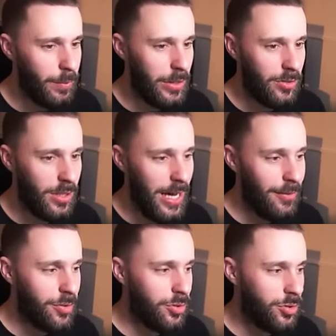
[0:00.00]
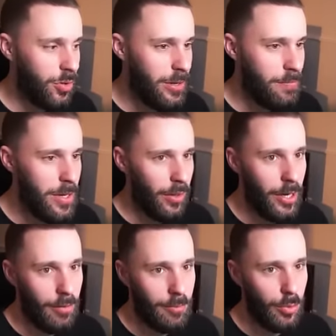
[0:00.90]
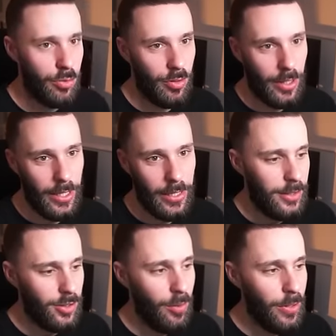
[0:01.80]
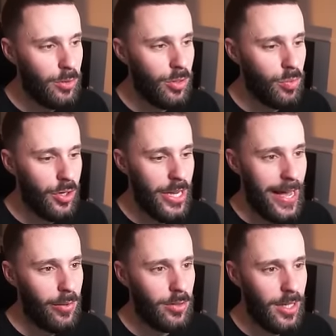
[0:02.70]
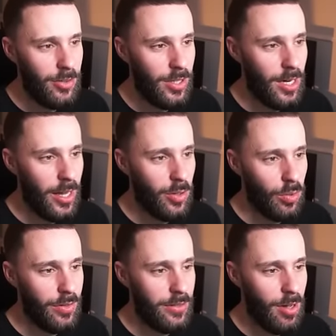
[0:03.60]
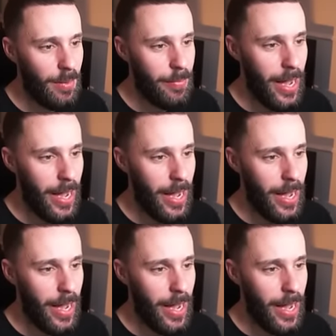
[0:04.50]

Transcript: We're just going to have to straight mill here, unfortunately. Actually, I will also Rod now because I actually kind of like all of these coming